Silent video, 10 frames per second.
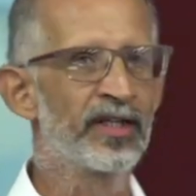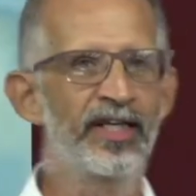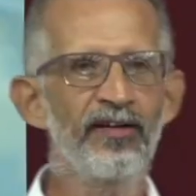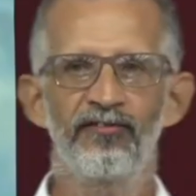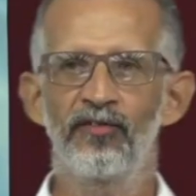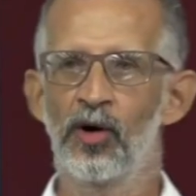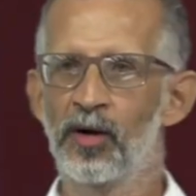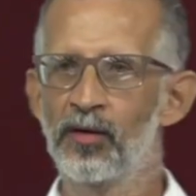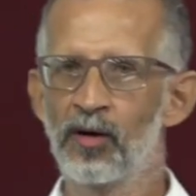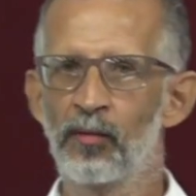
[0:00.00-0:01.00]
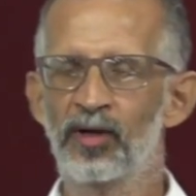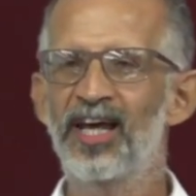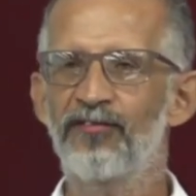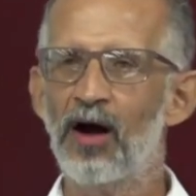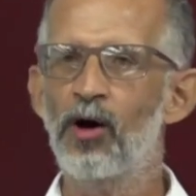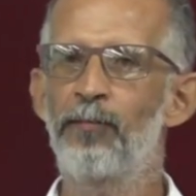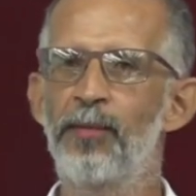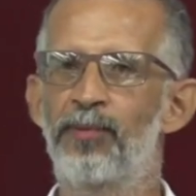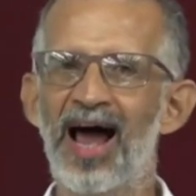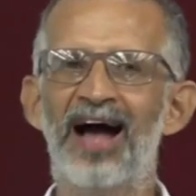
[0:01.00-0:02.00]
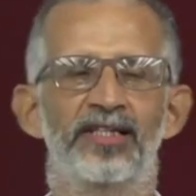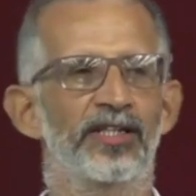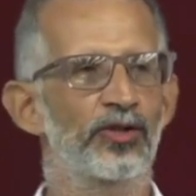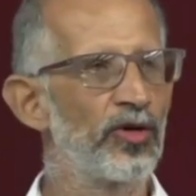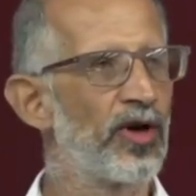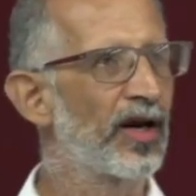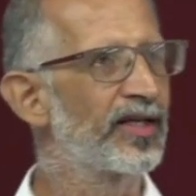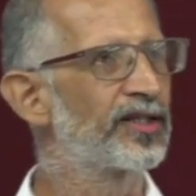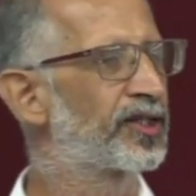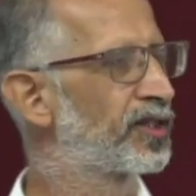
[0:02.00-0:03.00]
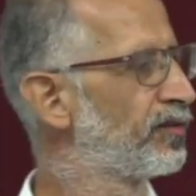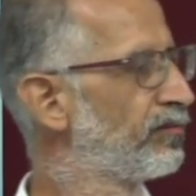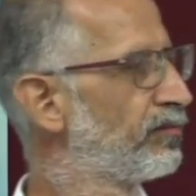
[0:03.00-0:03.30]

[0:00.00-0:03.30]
Give our people access to knowledge.